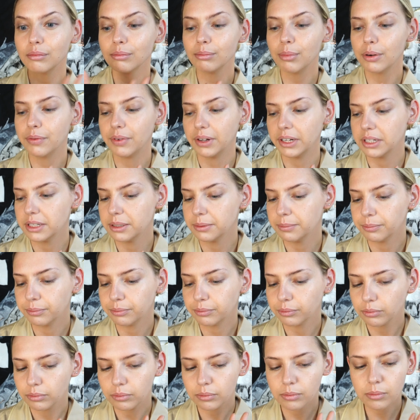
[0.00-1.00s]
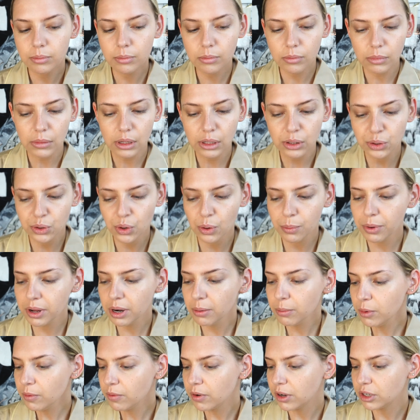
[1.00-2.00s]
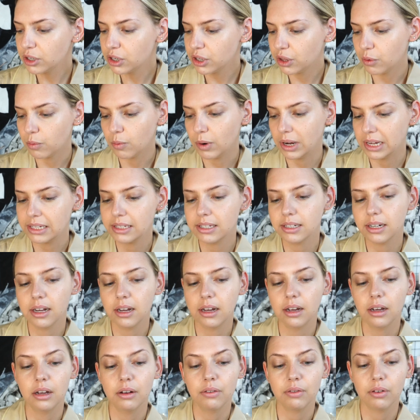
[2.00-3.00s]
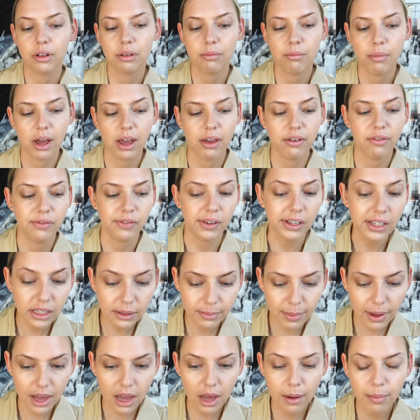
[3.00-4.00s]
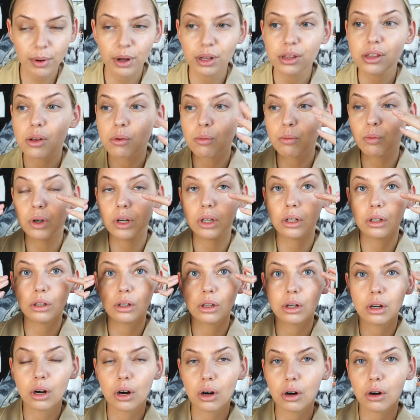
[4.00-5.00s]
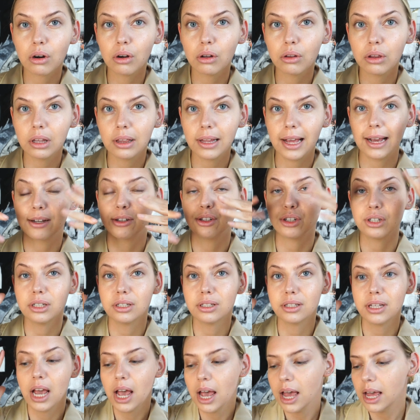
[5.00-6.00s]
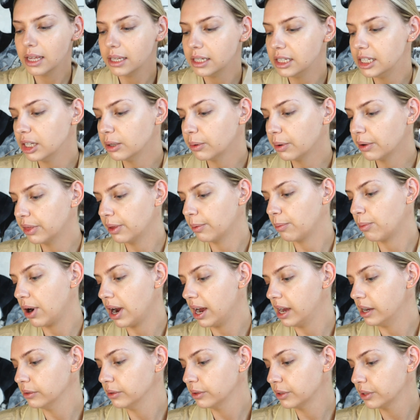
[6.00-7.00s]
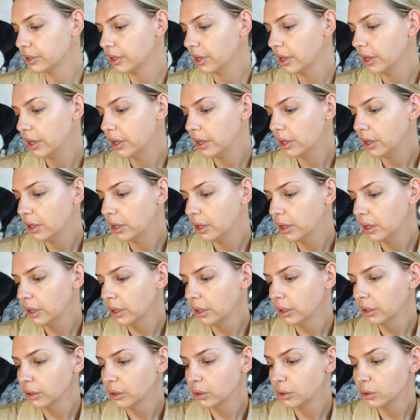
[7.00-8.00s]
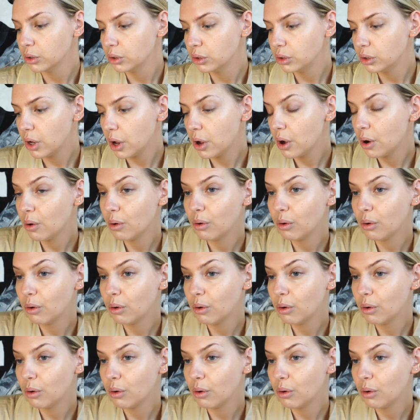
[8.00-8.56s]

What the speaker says: Perfect. So I'm going to move on to the rest of my face makeup, and then we'll curl the lashes, deal with the brows. So